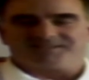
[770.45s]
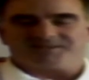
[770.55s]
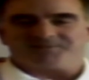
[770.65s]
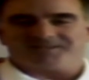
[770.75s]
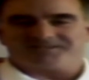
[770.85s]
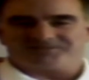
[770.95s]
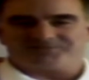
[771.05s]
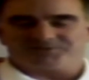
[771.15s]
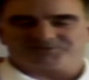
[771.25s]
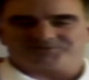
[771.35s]
I'm a licensed
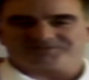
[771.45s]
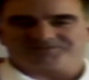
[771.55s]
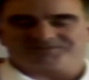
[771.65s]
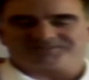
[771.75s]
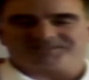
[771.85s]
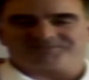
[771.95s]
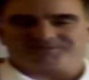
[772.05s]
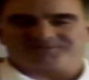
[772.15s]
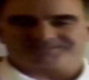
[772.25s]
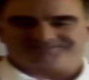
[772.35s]
funeral director in the state of
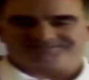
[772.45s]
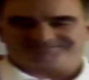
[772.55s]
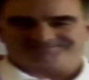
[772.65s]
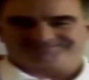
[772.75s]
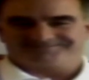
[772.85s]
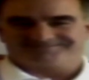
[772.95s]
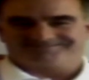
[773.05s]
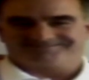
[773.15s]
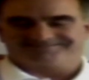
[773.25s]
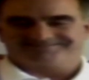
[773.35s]
Oregon. Okay.
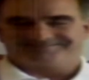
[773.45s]
Well,